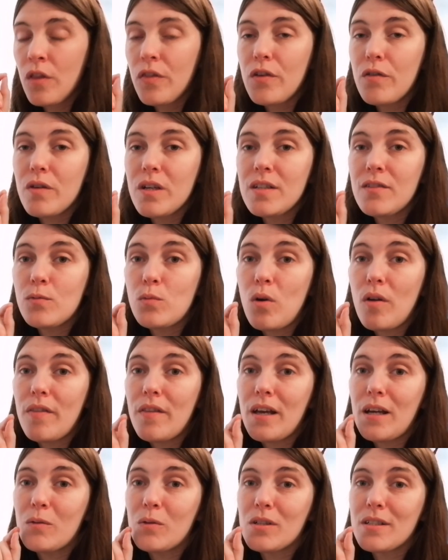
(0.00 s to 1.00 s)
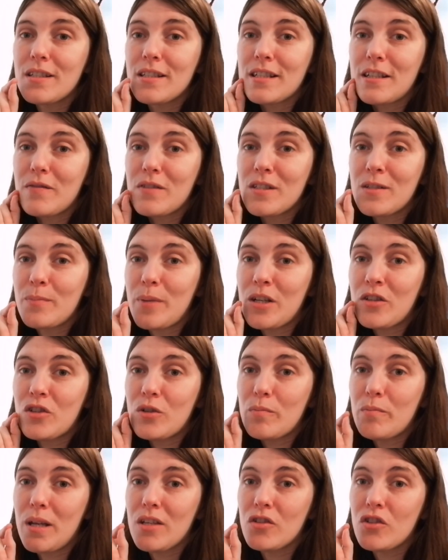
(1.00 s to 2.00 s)
There is one that I wanted to give a
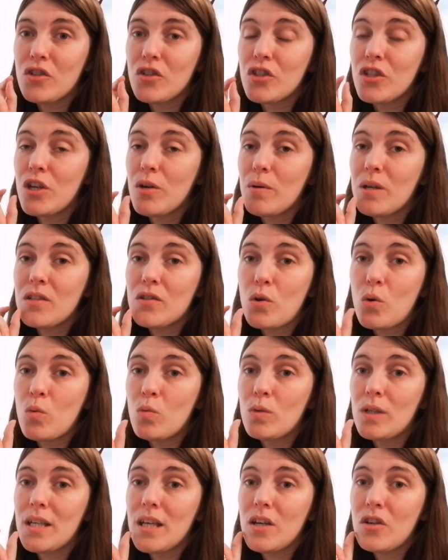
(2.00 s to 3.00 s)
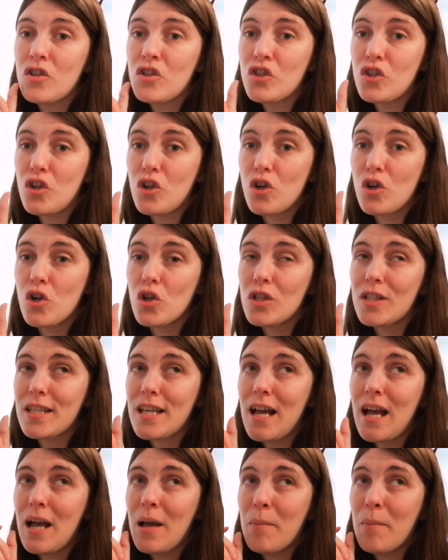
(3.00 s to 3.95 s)
special mention to. It's only a short.